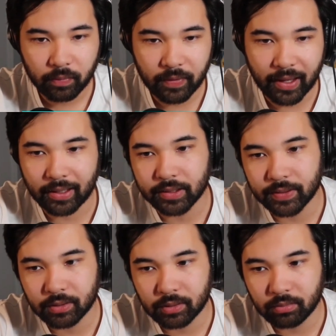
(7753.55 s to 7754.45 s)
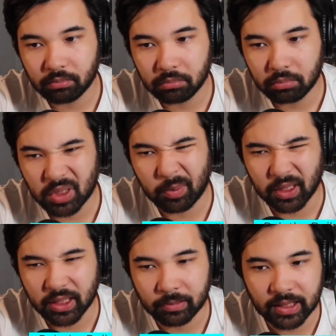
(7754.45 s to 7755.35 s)
That is
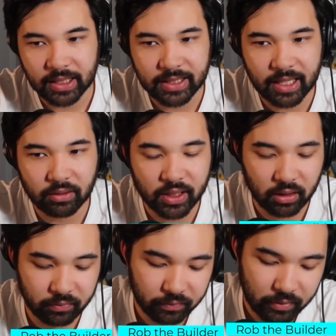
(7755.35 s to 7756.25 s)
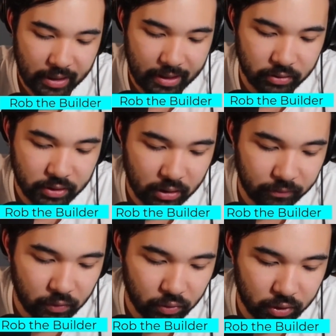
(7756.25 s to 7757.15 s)
typically something that's outside of
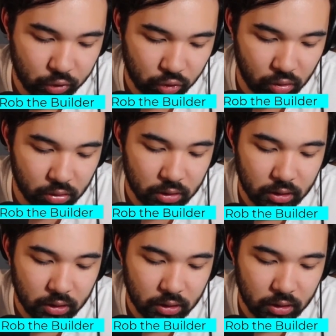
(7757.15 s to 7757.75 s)
your control.